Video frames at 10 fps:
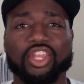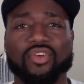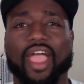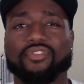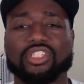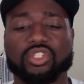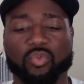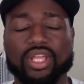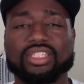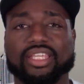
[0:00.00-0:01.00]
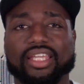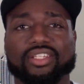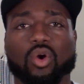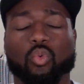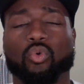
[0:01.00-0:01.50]
you have to squeeze
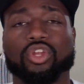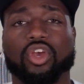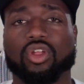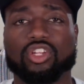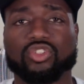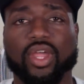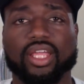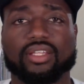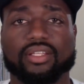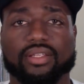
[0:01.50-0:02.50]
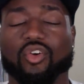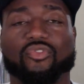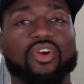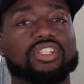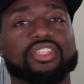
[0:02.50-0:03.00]
in when you're going to train.
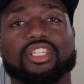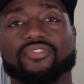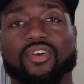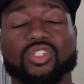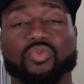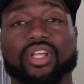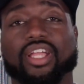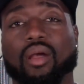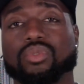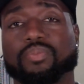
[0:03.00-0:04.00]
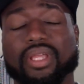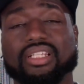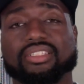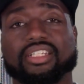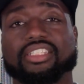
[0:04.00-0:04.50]
First things first when it comes to
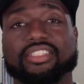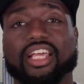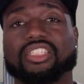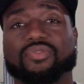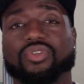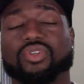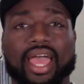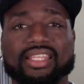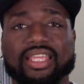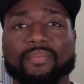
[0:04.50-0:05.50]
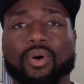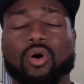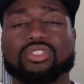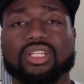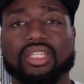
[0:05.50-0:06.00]
being successful as a
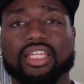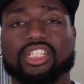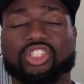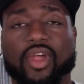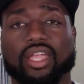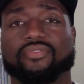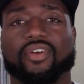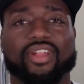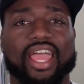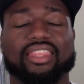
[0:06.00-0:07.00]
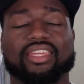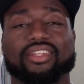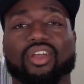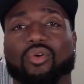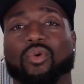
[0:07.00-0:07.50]
post-collegiate track and field athlete.
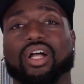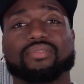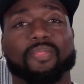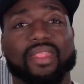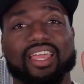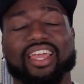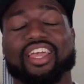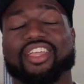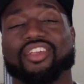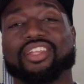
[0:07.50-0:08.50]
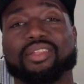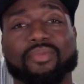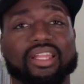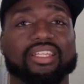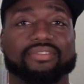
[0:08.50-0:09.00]
One, you need
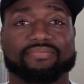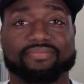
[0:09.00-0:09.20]
money,